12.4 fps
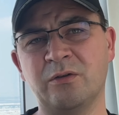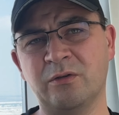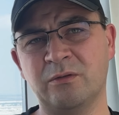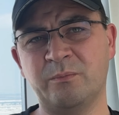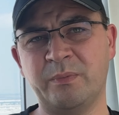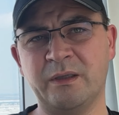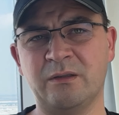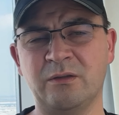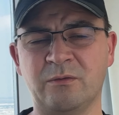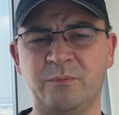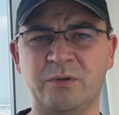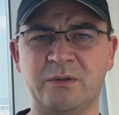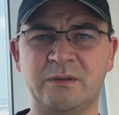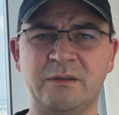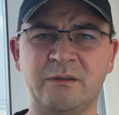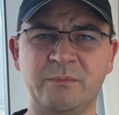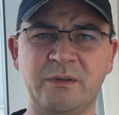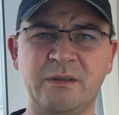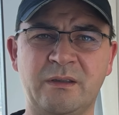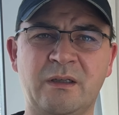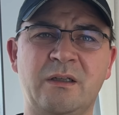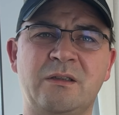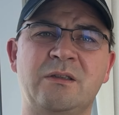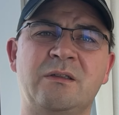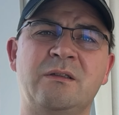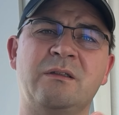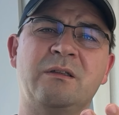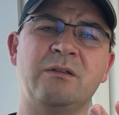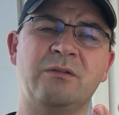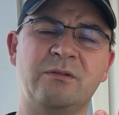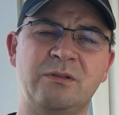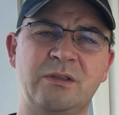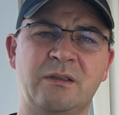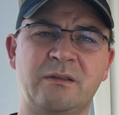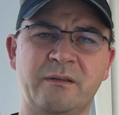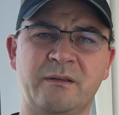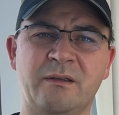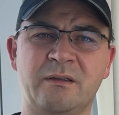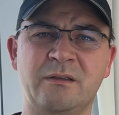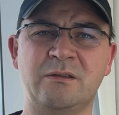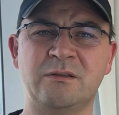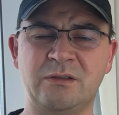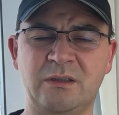Don't pack your personal medication into checked-in luggage,